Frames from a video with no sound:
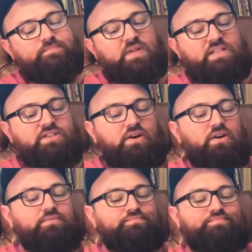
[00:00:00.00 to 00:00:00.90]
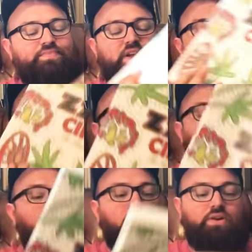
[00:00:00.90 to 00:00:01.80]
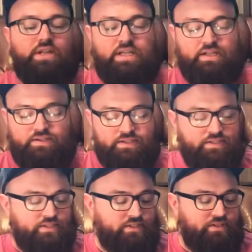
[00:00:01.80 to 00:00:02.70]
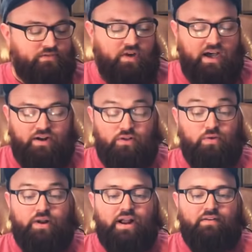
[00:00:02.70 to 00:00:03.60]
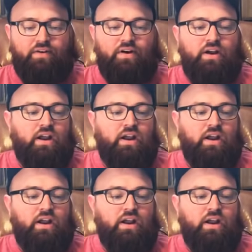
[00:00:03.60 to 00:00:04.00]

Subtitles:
It's on, high quality vinyl or whatever.